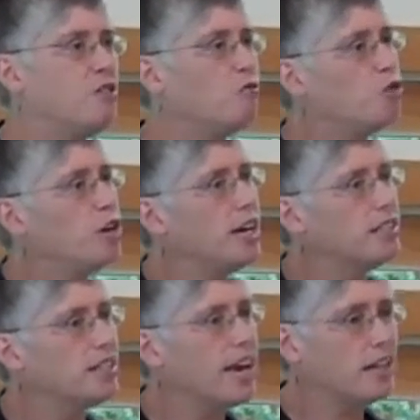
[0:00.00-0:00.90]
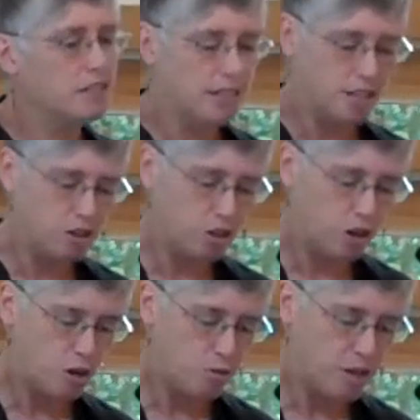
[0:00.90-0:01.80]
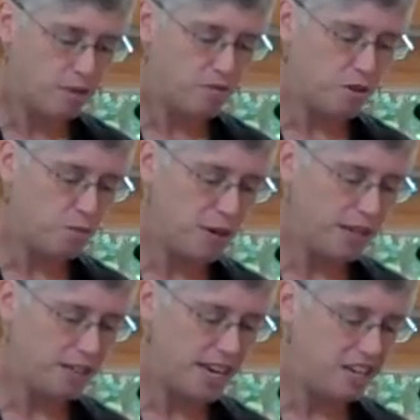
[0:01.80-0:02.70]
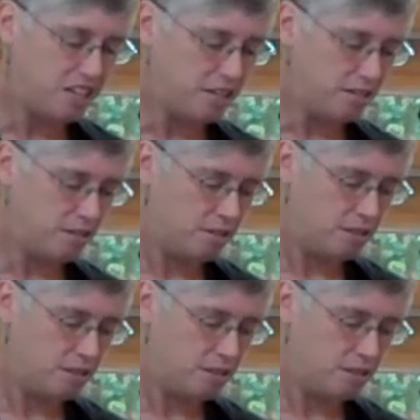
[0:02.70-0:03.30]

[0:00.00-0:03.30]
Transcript: for us, acts as a coda for the meditation.